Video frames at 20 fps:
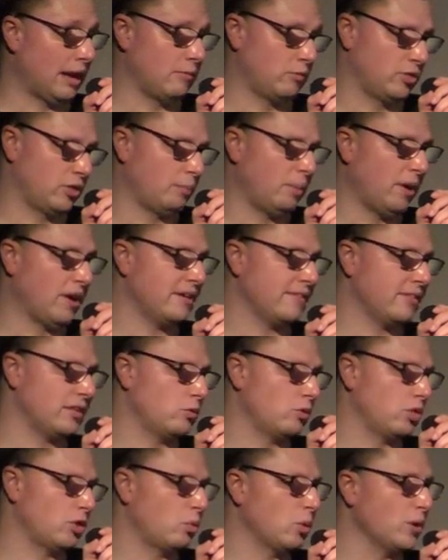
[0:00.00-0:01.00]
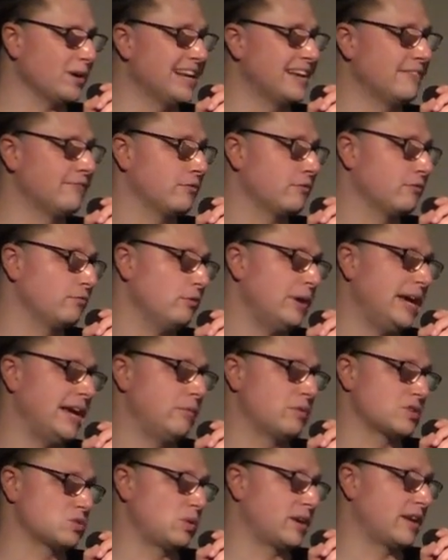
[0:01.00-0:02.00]
that the part of the, the working for
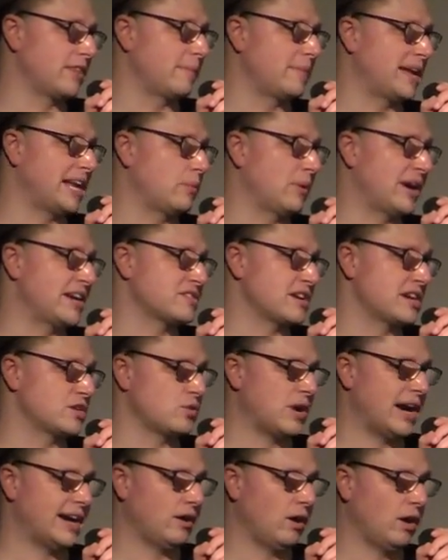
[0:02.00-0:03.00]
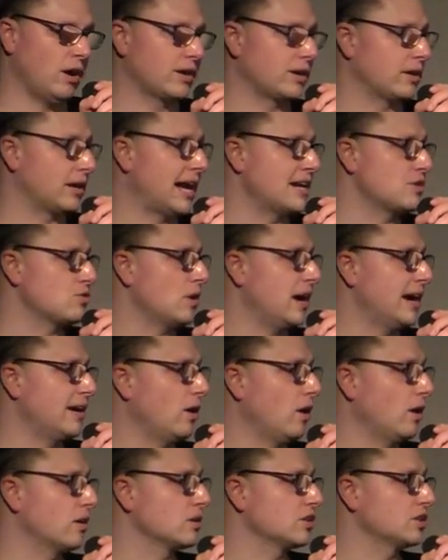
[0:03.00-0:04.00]
free was one of the many ways I tried harder. I
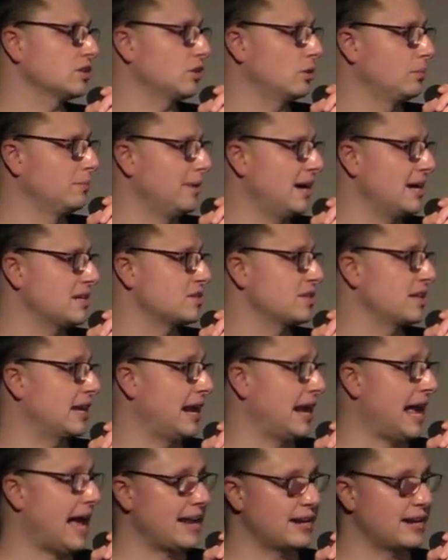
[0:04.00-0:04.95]
tried harder so much that I